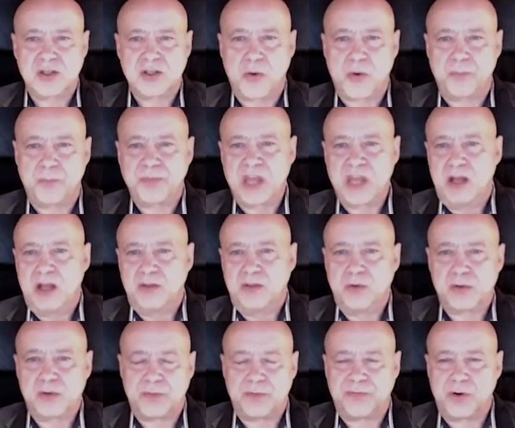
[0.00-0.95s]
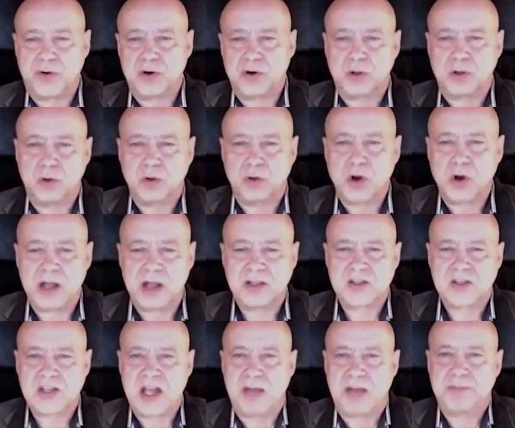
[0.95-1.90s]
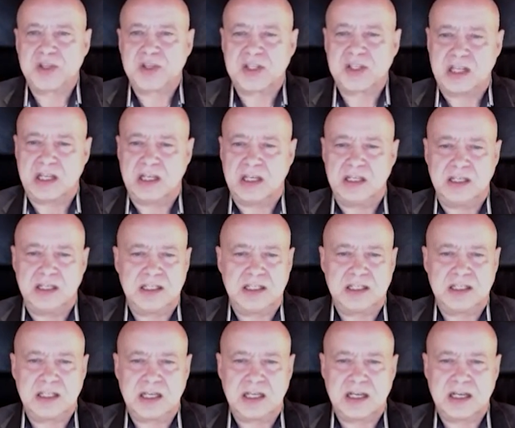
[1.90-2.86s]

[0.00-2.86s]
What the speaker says: So those are vertical concepts, and